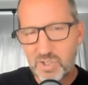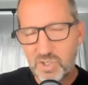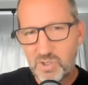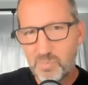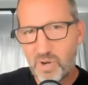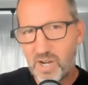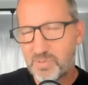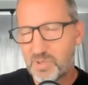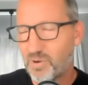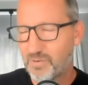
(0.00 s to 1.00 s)
you brought
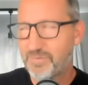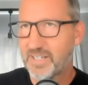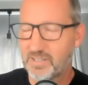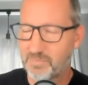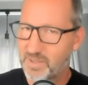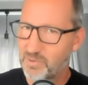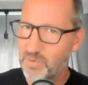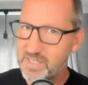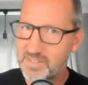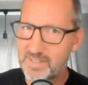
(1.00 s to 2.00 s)
up the word victim, and the
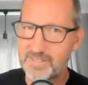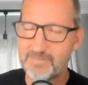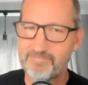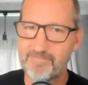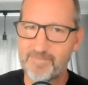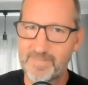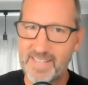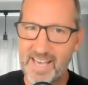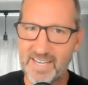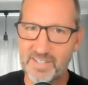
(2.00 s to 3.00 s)
reason
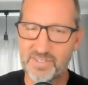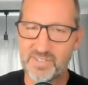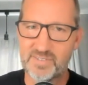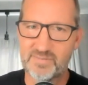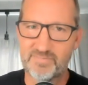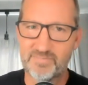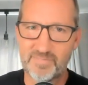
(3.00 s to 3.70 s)
that is